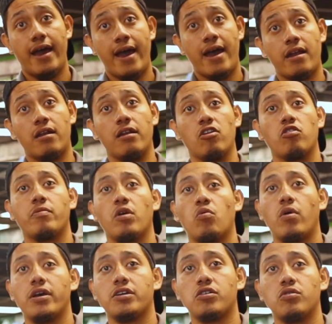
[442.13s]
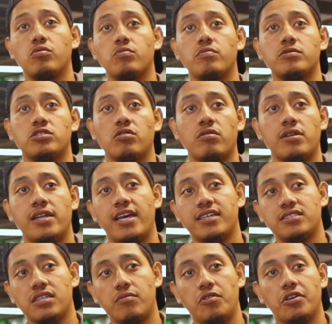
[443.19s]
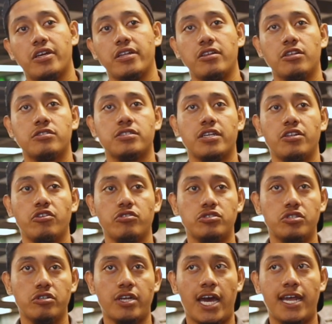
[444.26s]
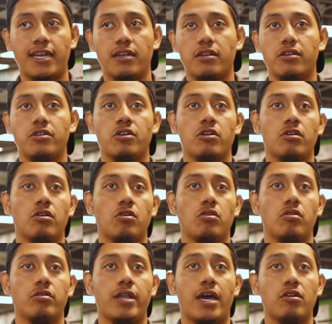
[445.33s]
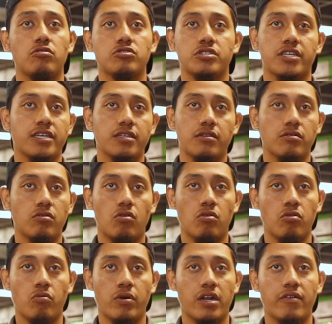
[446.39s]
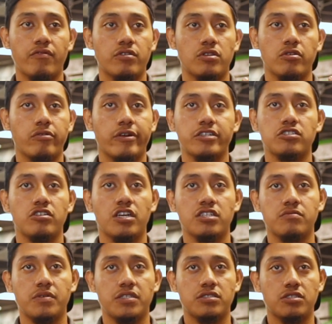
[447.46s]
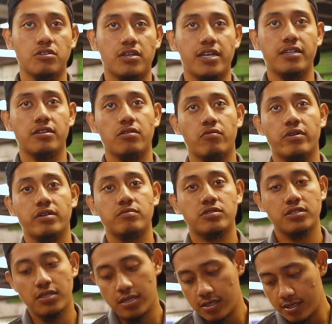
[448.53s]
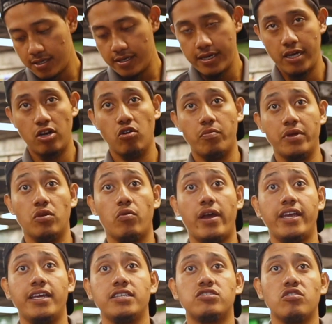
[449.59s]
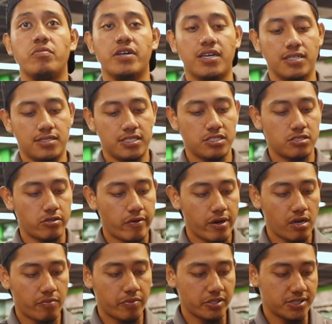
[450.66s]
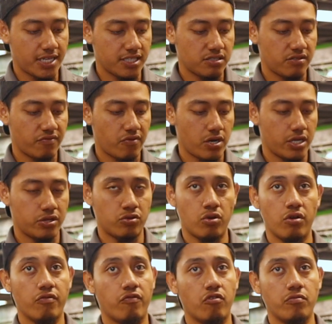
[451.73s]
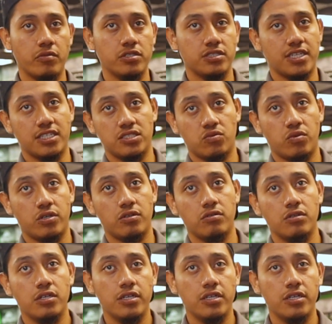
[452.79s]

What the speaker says: add a little bit of wet coat, so the next time you can use your nano skin or whatever degrees you guys need to clean the rims, and it'll be way easier because this is already a protection for like 3 or 4 months as well.